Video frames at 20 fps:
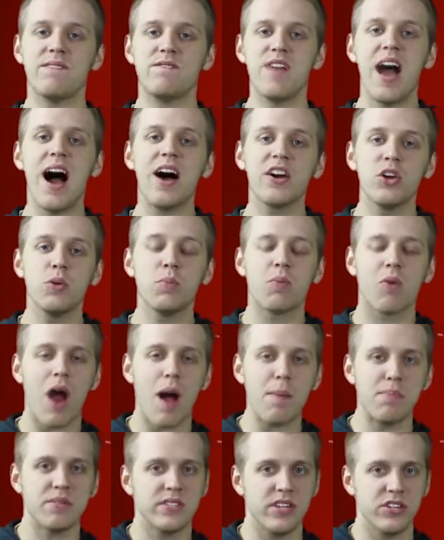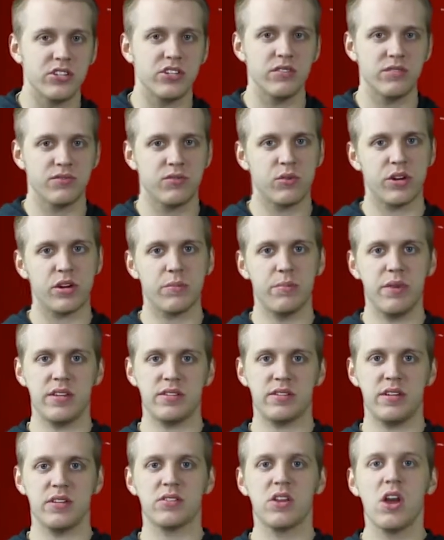value proposition for your
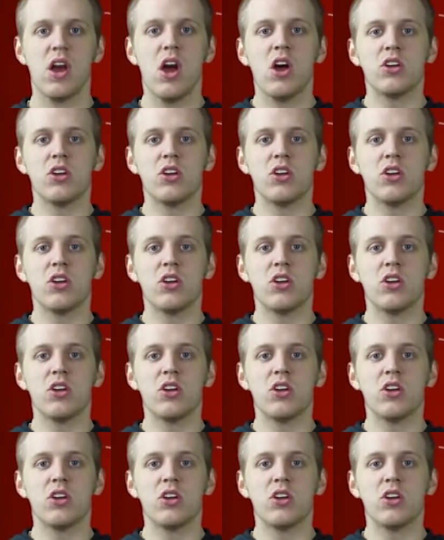business.